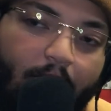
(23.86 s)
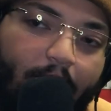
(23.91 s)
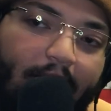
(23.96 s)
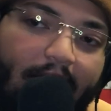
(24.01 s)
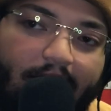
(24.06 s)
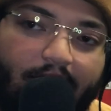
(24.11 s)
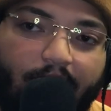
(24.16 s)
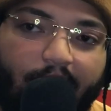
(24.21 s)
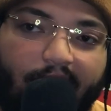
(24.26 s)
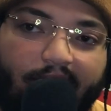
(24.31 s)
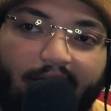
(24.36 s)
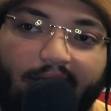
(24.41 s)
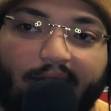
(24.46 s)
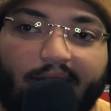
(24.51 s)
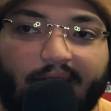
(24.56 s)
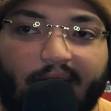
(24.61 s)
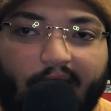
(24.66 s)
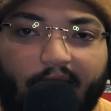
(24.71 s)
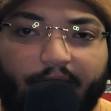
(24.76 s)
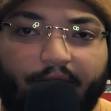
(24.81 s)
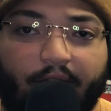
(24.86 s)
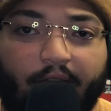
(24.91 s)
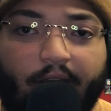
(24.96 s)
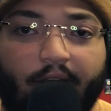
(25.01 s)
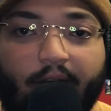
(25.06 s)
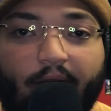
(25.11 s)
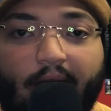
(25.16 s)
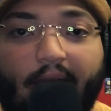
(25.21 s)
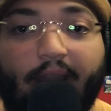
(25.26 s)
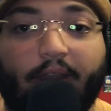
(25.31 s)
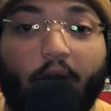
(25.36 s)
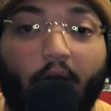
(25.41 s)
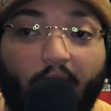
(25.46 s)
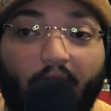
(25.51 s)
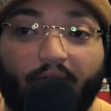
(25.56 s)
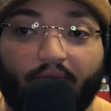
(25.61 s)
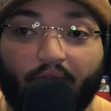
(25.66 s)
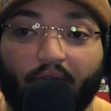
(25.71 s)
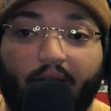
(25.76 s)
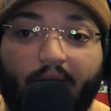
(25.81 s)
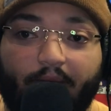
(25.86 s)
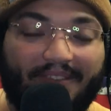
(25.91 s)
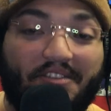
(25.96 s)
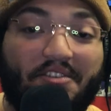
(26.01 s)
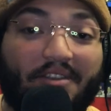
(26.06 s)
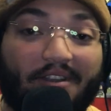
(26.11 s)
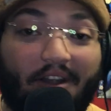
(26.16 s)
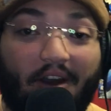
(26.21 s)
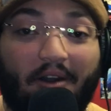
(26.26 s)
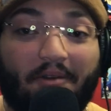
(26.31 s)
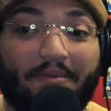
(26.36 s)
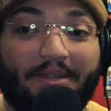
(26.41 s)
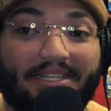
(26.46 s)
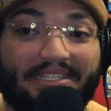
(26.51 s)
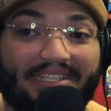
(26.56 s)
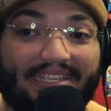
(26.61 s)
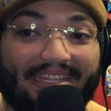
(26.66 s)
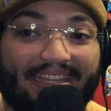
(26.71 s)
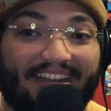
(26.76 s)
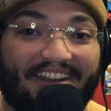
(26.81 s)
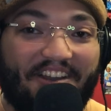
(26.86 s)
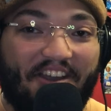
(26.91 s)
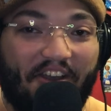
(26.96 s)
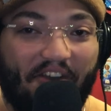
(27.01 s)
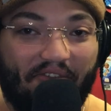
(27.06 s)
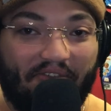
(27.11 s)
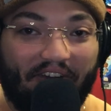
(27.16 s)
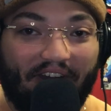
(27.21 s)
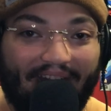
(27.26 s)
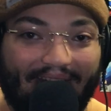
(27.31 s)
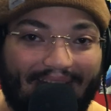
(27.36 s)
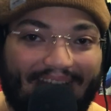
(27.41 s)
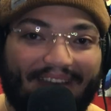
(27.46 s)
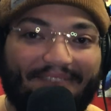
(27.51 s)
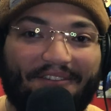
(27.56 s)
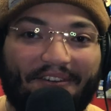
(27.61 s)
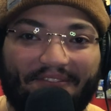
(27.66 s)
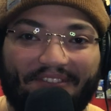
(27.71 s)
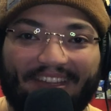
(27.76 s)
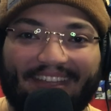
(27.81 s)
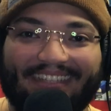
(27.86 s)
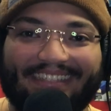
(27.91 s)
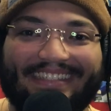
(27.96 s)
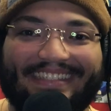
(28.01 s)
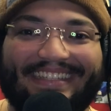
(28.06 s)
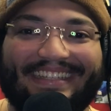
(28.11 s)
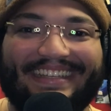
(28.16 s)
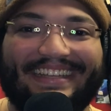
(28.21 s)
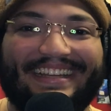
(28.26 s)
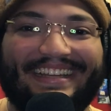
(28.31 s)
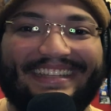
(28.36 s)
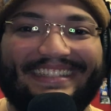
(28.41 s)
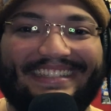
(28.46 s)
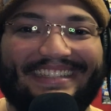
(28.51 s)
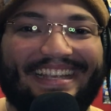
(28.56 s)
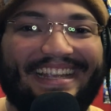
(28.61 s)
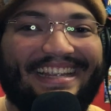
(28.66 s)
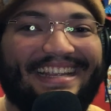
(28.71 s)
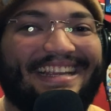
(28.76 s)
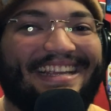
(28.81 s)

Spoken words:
back to it the entire video, and off rip, you can already see that over half of this is...